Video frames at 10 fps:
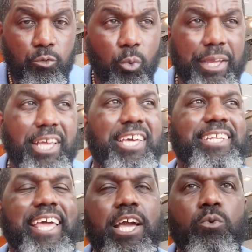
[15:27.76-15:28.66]
We can
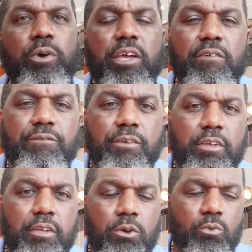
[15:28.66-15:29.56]
connect with
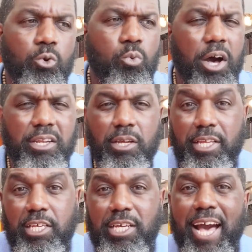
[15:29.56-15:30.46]
Rwanda
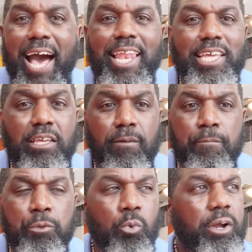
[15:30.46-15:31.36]
and Kigali,
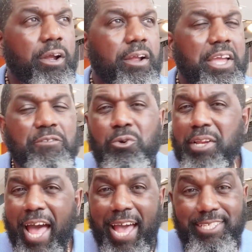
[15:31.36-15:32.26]
where if you're
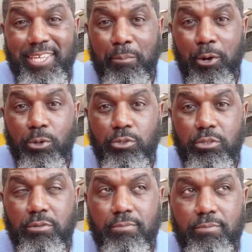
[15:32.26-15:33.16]
an IT
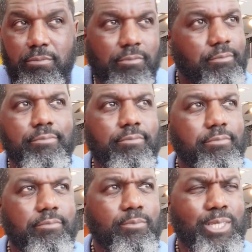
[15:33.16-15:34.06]
person,
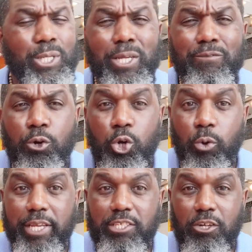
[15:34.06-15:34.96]
you're looking for a
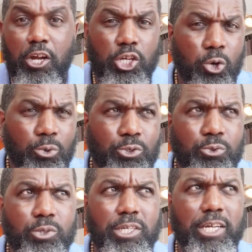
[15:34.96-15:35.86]
great start, go
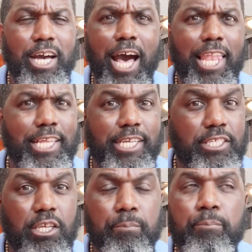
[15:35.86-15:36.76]
to Congali.
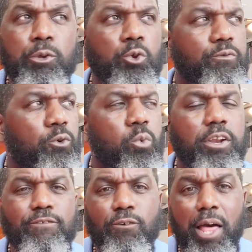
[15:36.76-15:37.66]
It's a beautiful,
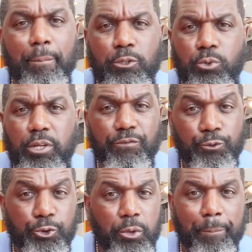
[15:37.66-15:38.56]
wonderful opportunity
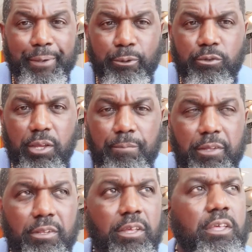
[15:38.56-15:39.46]
for you to build something.